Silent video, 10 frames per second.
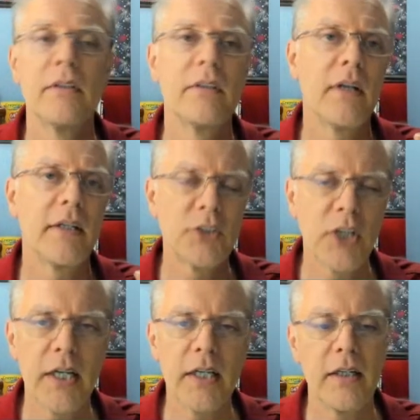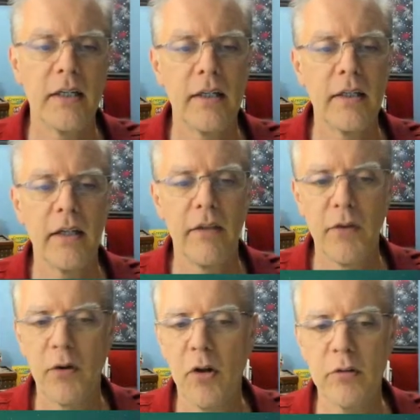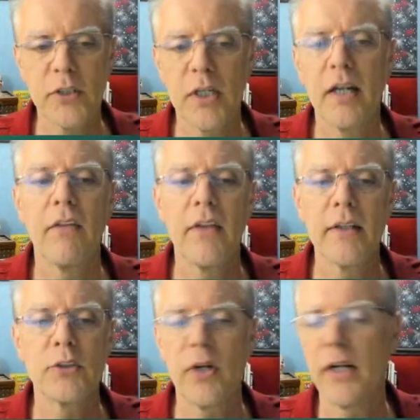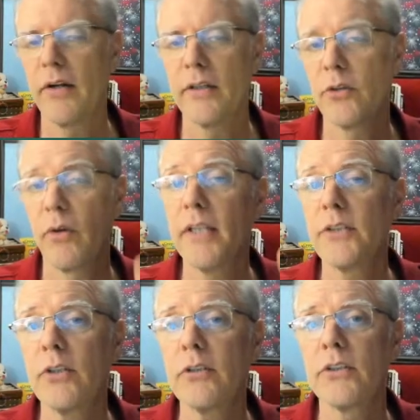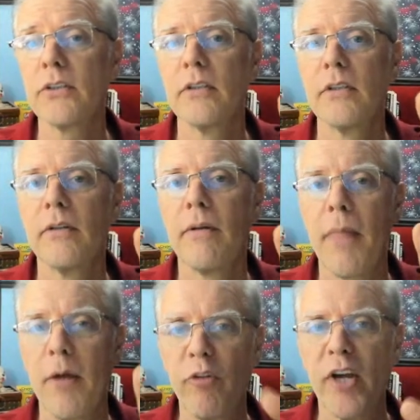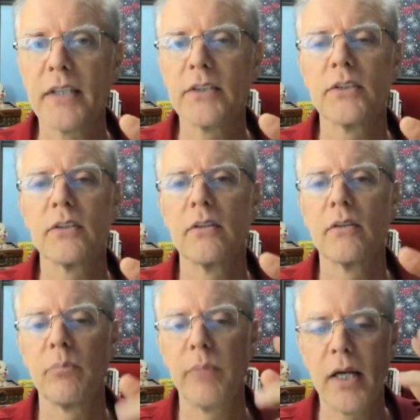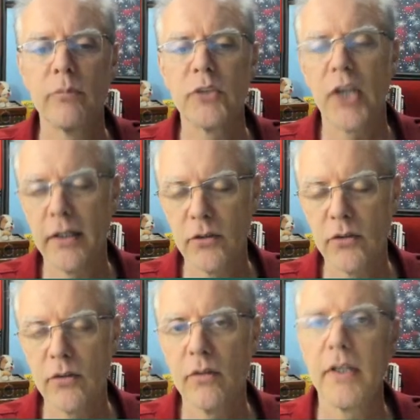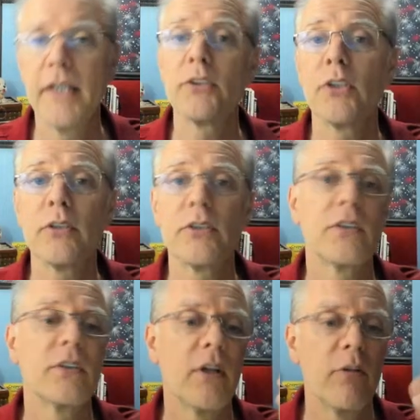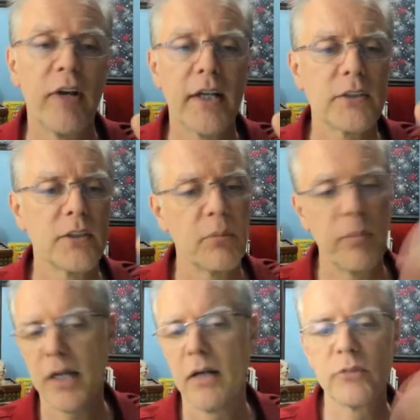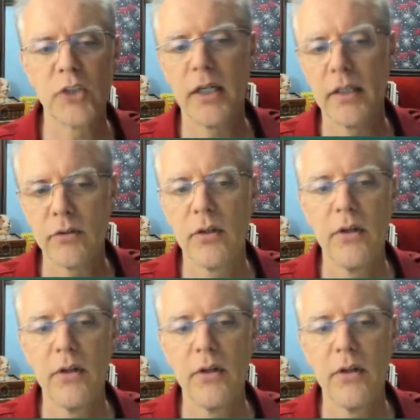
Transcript: a chain, and they're all sitting in the insert area. So inserts, effects, become chains. Inserts, effects, become chains.